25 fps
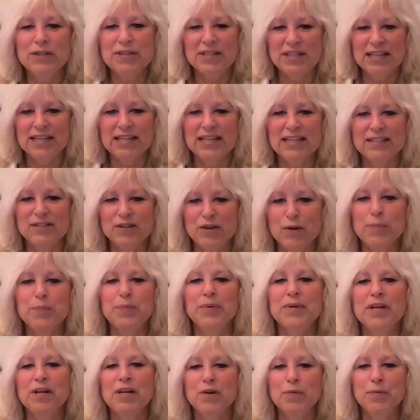the top
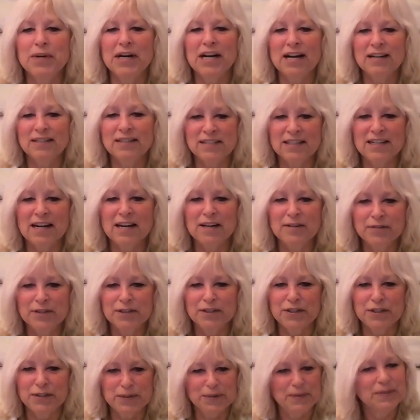Illuminati
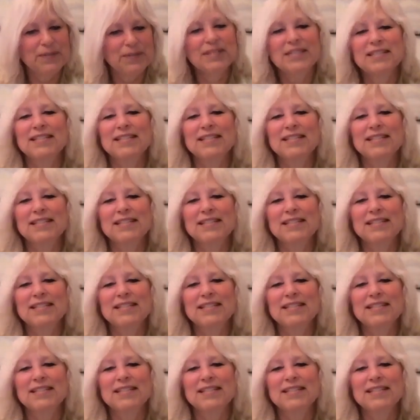after you.